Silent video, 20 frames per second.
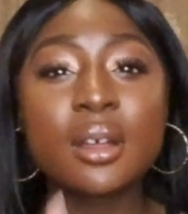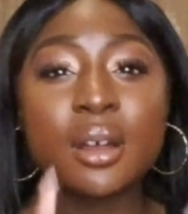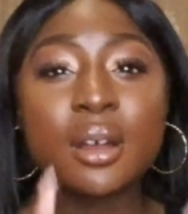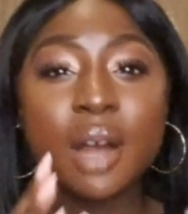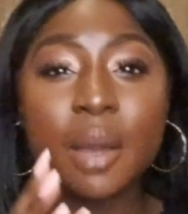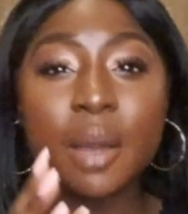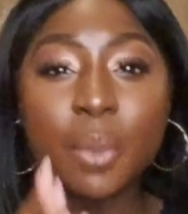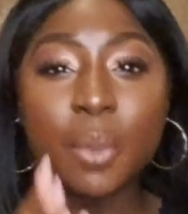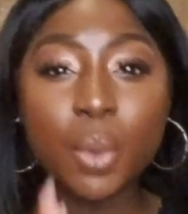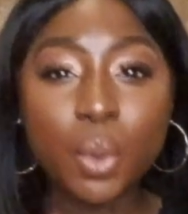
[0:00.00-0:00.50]

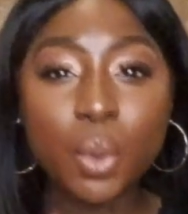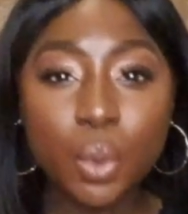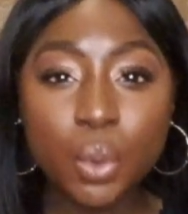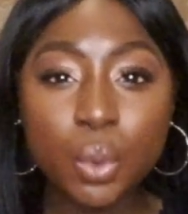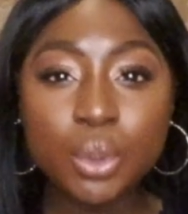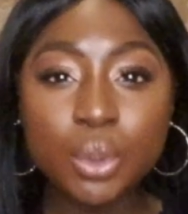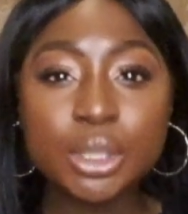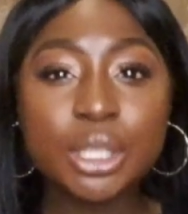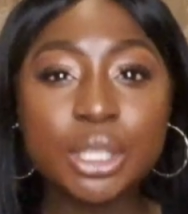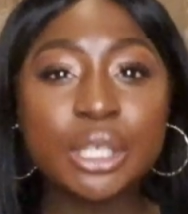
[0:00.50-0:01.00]
I'm
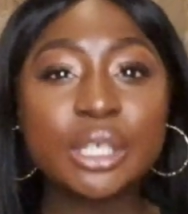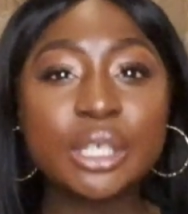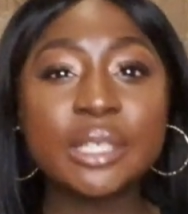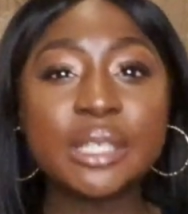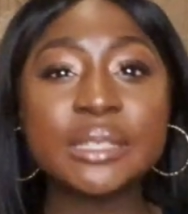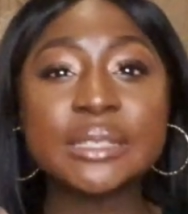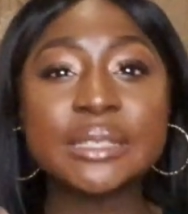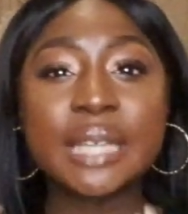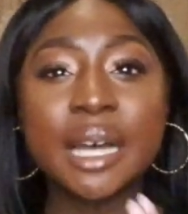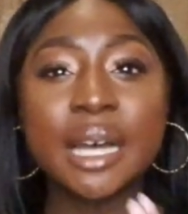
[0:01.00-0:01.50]

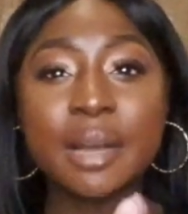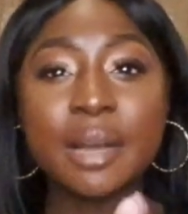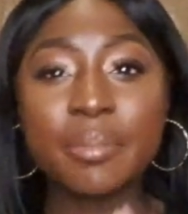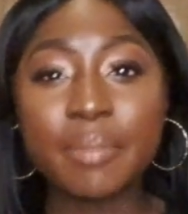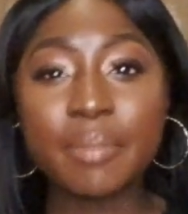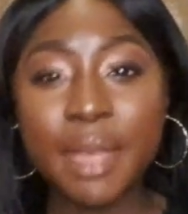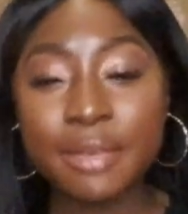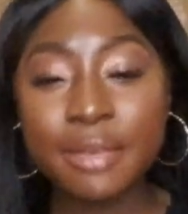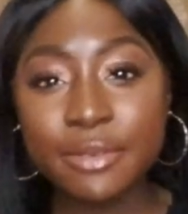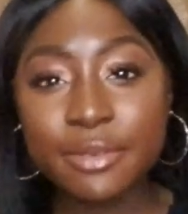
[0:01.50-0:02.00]
ordered,
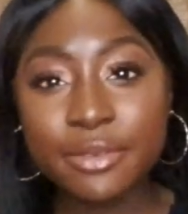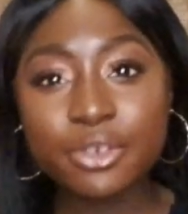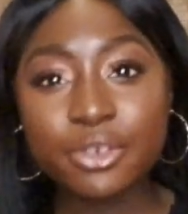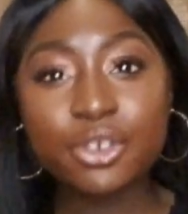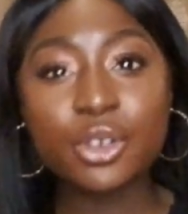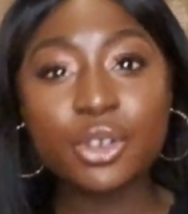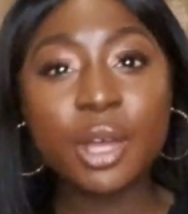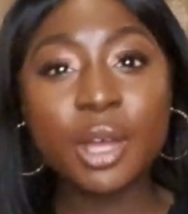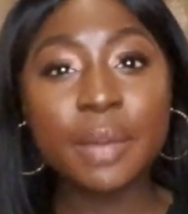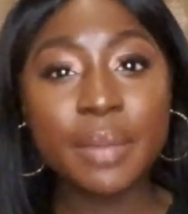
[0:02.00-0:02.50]
do
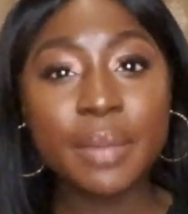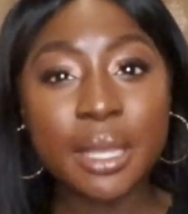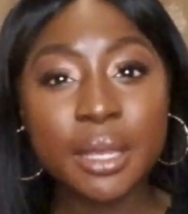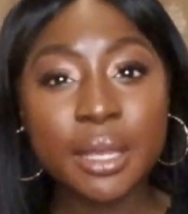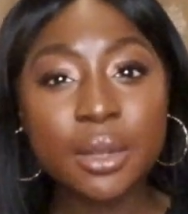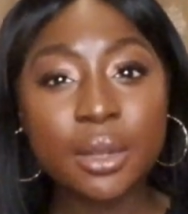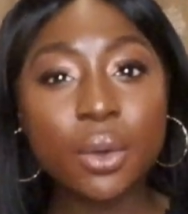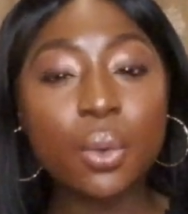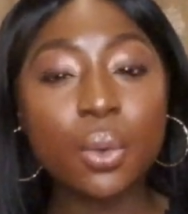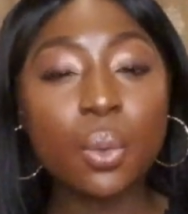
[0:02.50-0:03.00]
you know what I
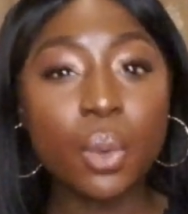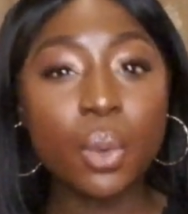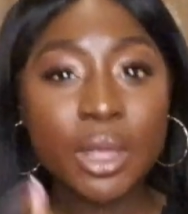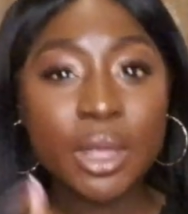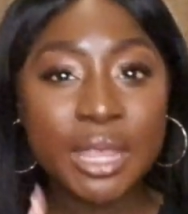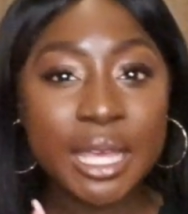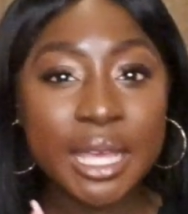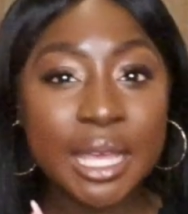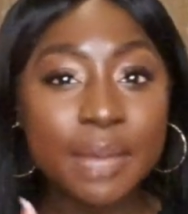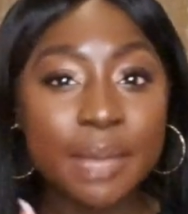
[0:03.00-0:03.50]
mean, with
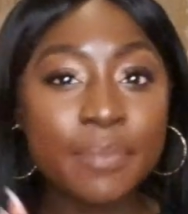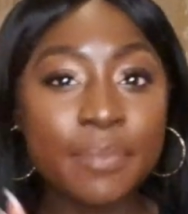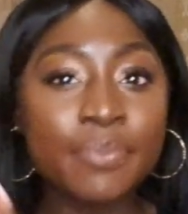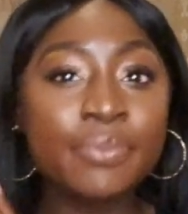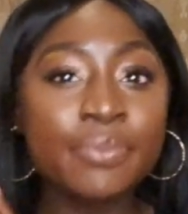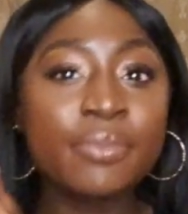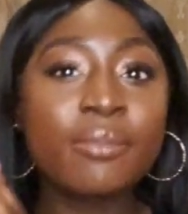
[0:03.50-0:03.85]
him.